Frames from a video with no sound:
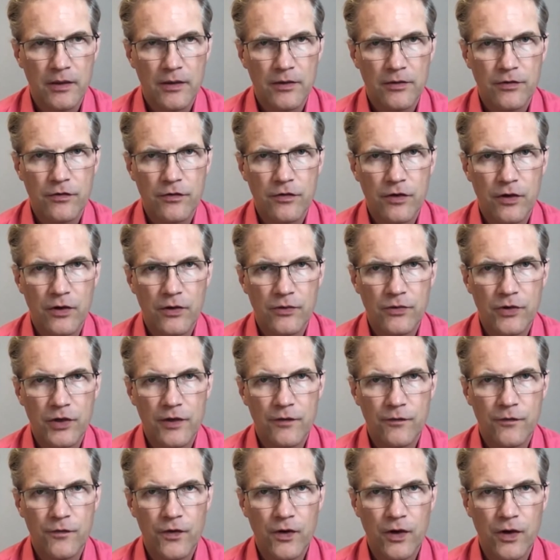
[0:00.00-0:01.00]
So you can
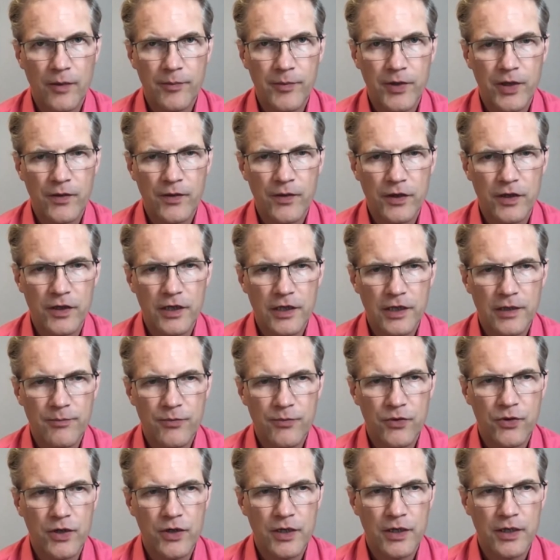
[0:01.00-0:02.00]
follow me on the
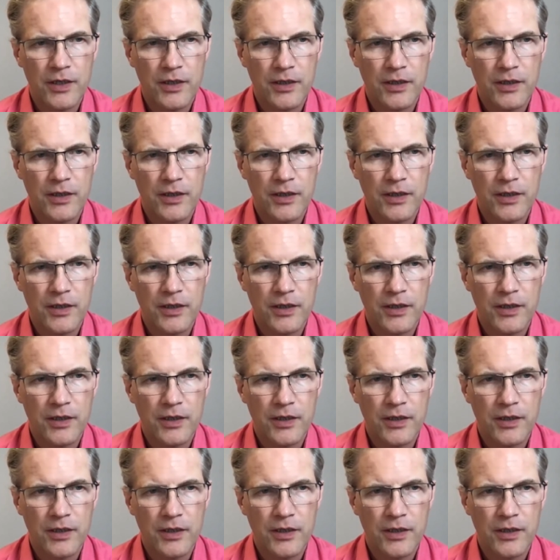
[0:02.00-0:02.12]
keyboard.